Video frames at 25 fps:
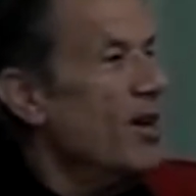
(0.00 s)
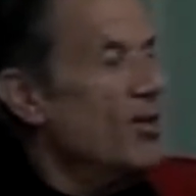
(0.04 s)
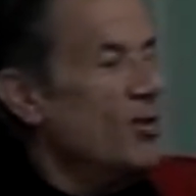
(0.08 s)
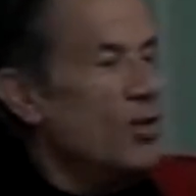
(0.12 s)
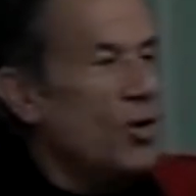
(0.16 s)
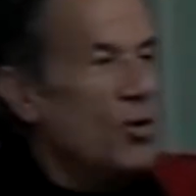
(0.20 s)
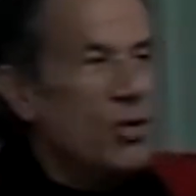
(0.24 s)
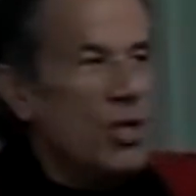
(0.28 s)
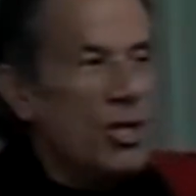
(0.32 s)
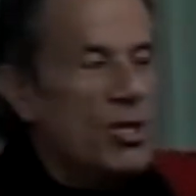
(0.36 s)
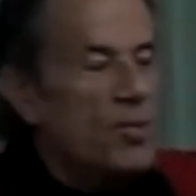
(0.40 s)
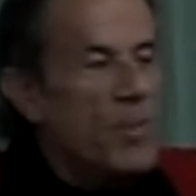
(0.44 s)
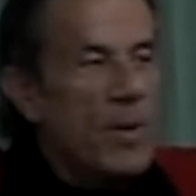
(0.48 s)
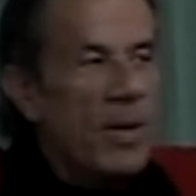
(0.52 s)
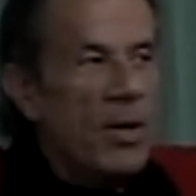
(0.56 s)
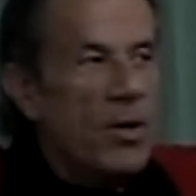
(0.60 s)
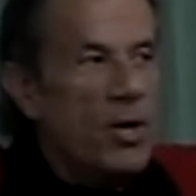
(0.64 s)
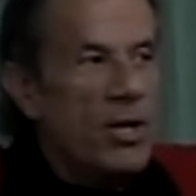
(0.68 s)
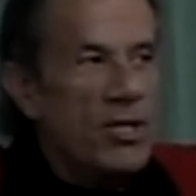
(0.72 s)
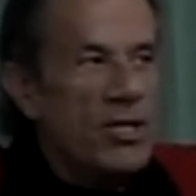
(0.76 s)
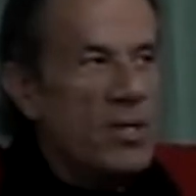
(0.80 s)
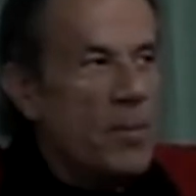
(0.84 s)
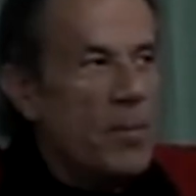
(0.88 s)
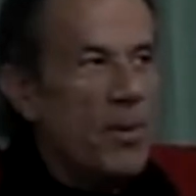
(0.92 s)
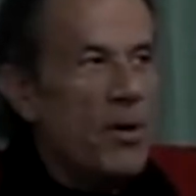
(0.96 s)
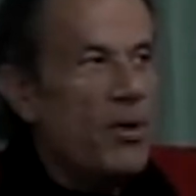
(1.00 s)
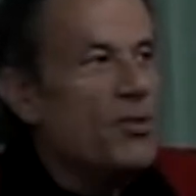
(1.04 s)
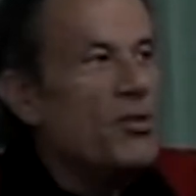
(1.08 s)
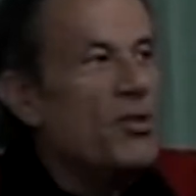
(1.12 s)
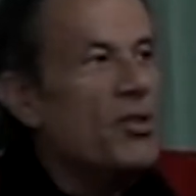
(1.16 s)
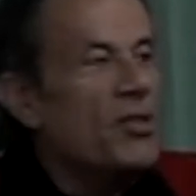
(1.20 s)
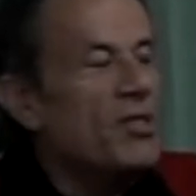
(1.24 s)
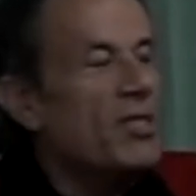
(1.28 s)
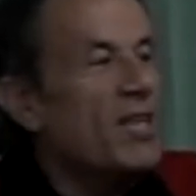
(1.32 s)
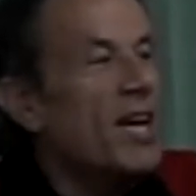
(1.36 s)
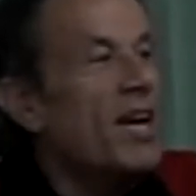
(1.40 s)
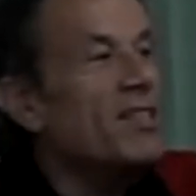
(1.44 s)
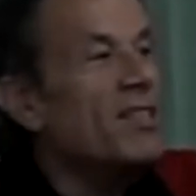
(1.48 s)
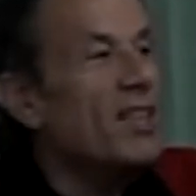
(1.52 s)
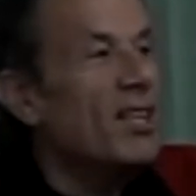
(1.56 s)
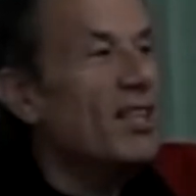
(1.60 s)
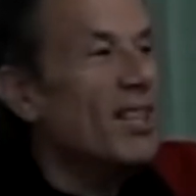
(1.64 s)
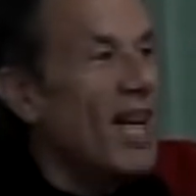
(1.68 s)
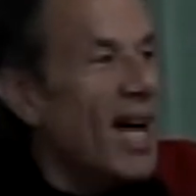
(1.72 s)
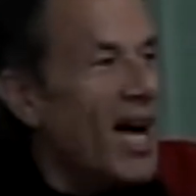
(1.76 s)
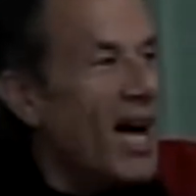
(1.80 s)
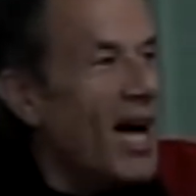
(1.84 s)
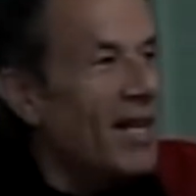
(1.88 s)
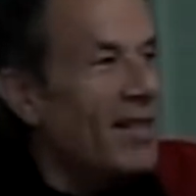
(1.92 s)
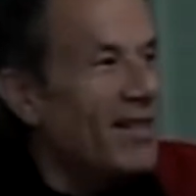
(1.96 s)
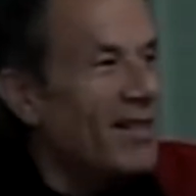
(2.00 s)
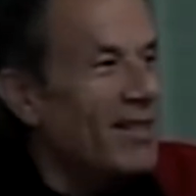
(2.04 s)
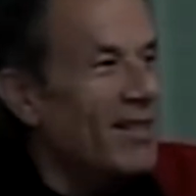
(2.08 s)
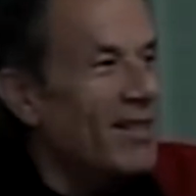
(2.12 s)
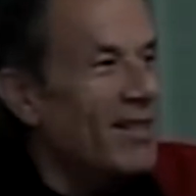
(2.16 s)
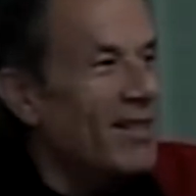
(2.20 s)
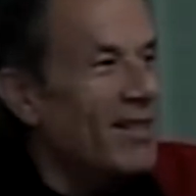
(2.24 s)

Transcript: So just because a person does a lot